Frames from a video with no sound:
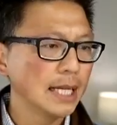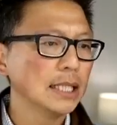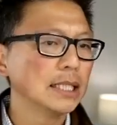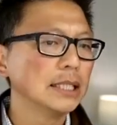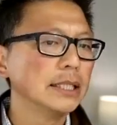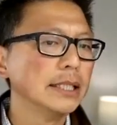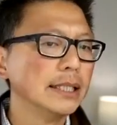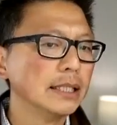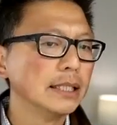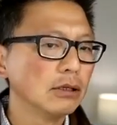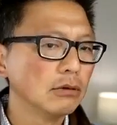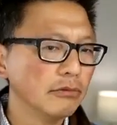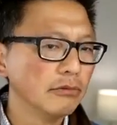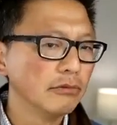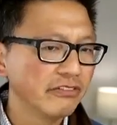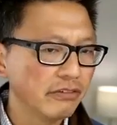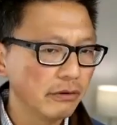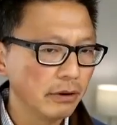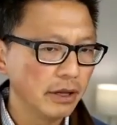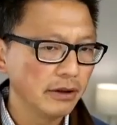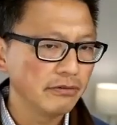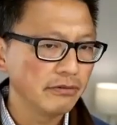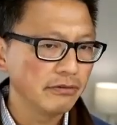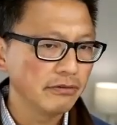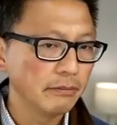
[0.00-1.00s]
clinical
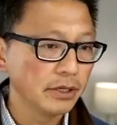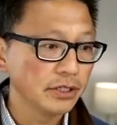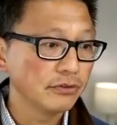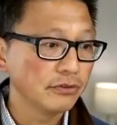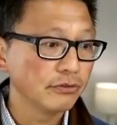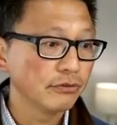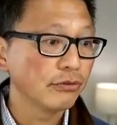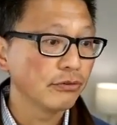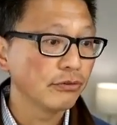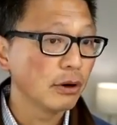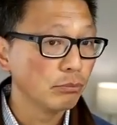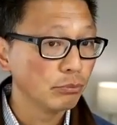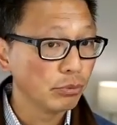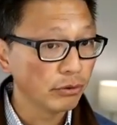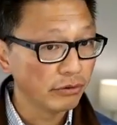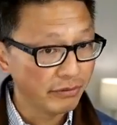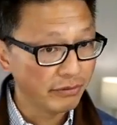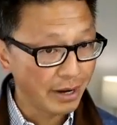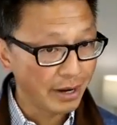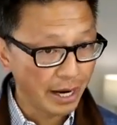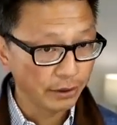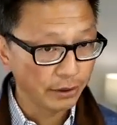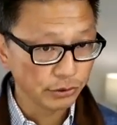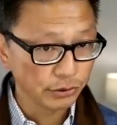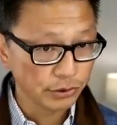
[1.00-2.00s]
information from
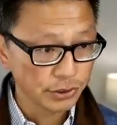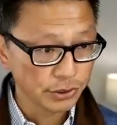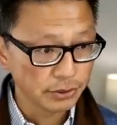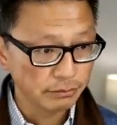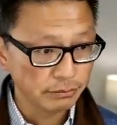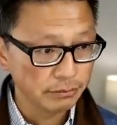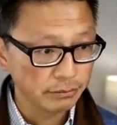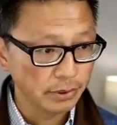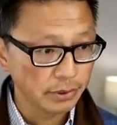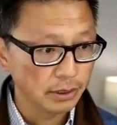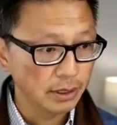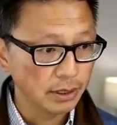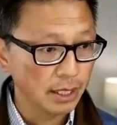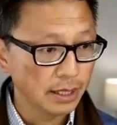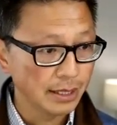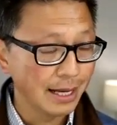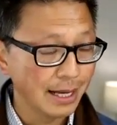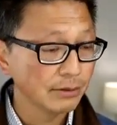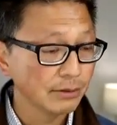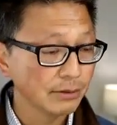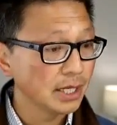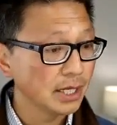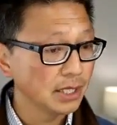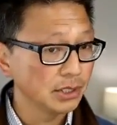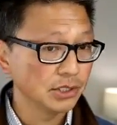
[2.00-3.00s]
providers
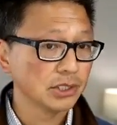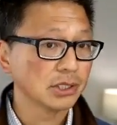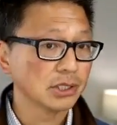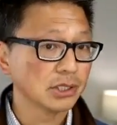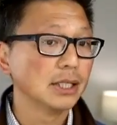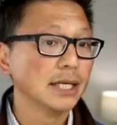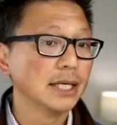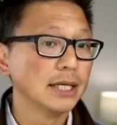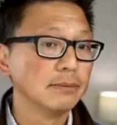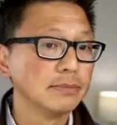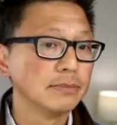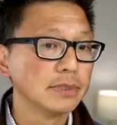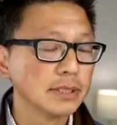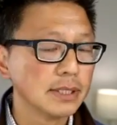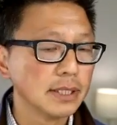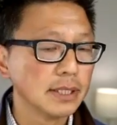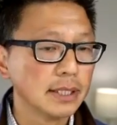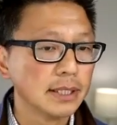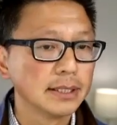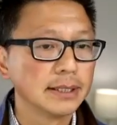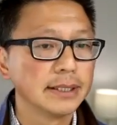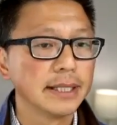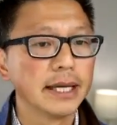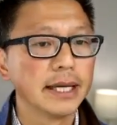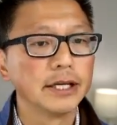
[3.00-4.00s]
outside of just claims
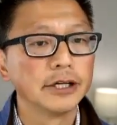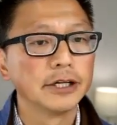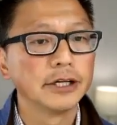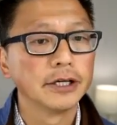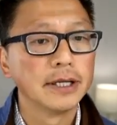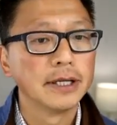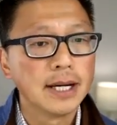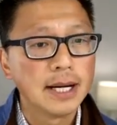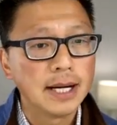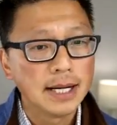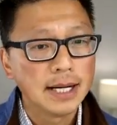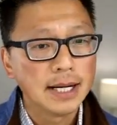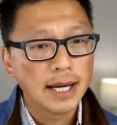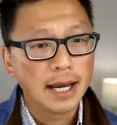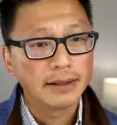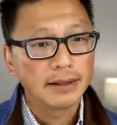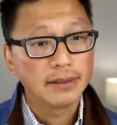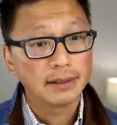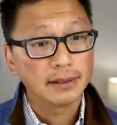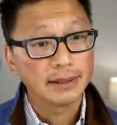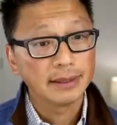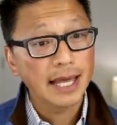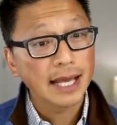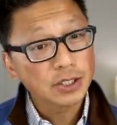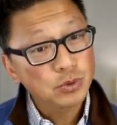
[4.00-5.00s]
data. I
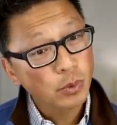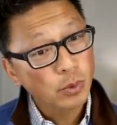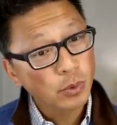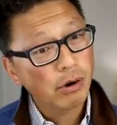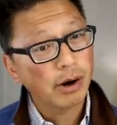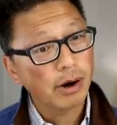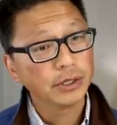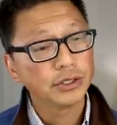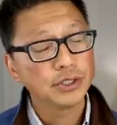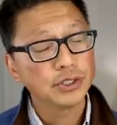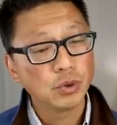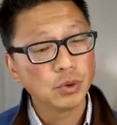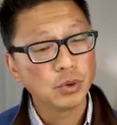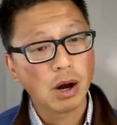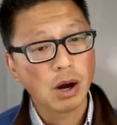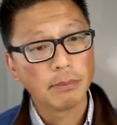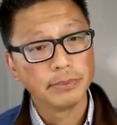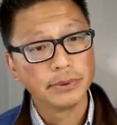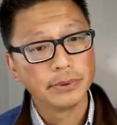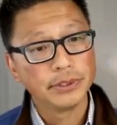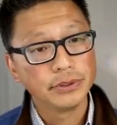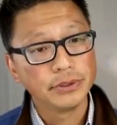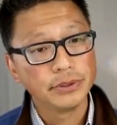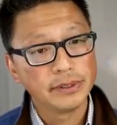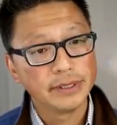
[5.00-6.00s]
think that's where our two
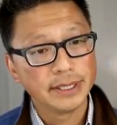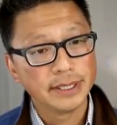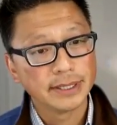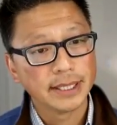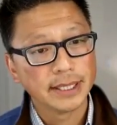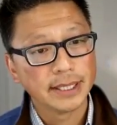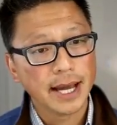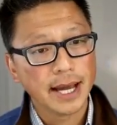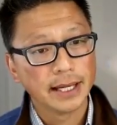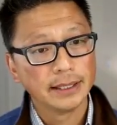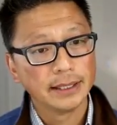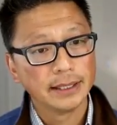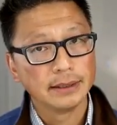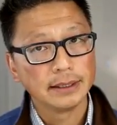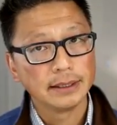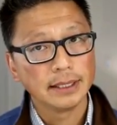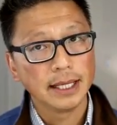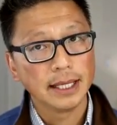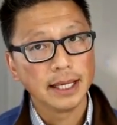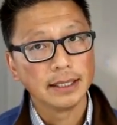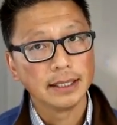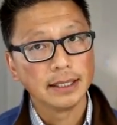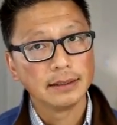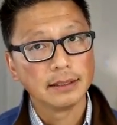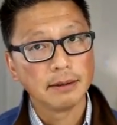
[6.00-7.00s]
opportunities lie,
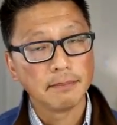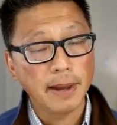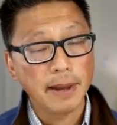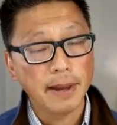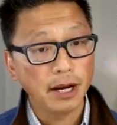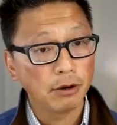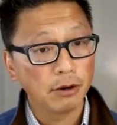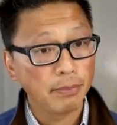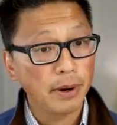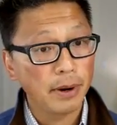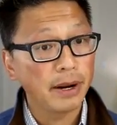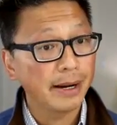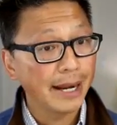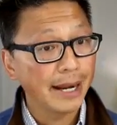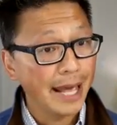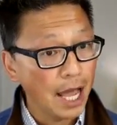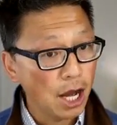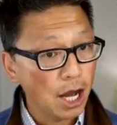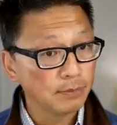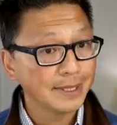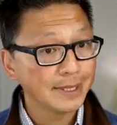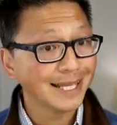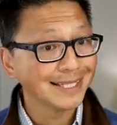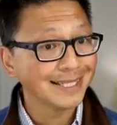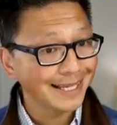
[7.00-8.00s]
in the payer-to-payer. It
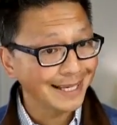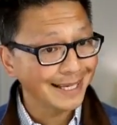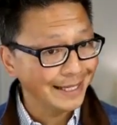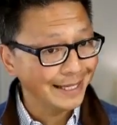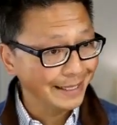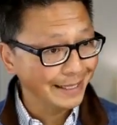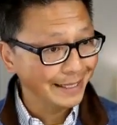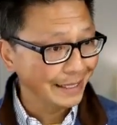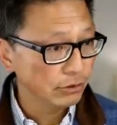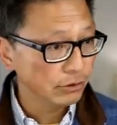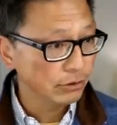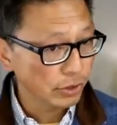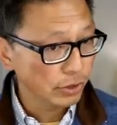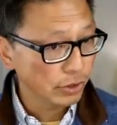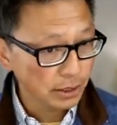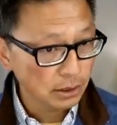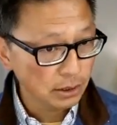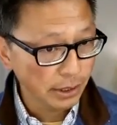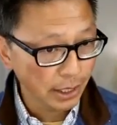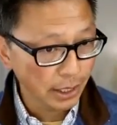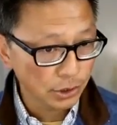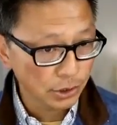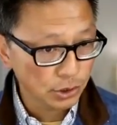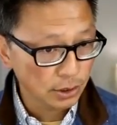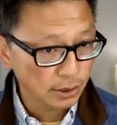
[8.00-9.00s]
helps that in
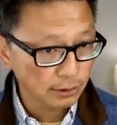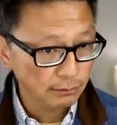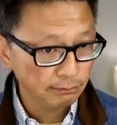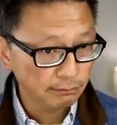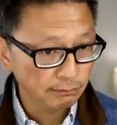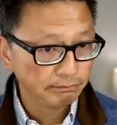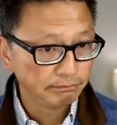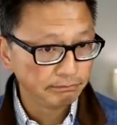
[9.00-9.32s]
regulation.